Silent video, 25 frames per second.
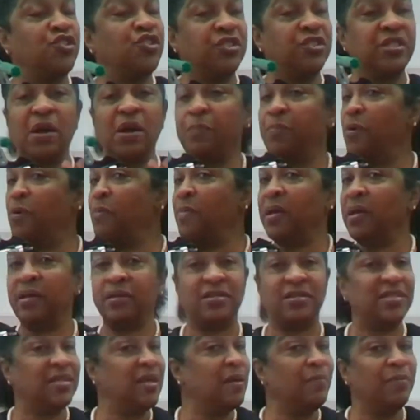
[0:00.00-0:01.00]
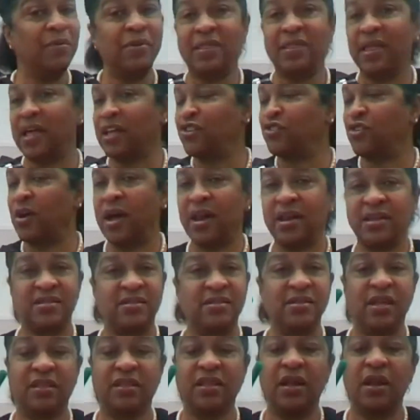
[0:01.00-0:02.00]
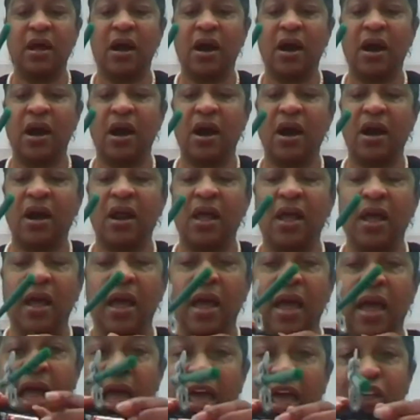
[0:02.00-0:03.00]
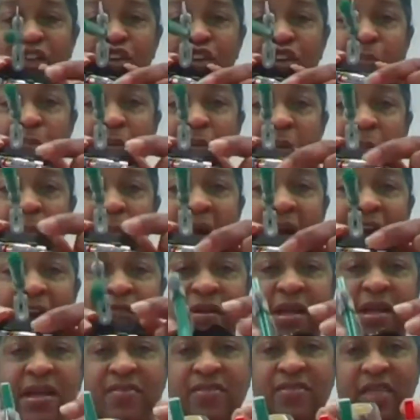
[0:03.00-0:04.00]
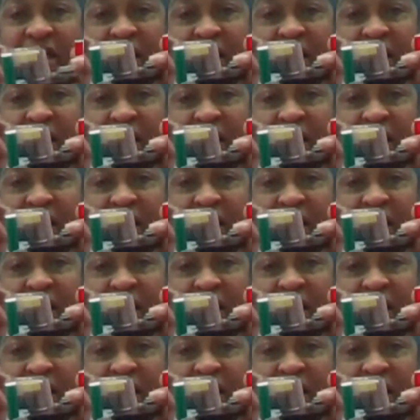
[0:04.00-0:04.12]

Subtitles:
Simple electronics, nothing hard. And then you put a battery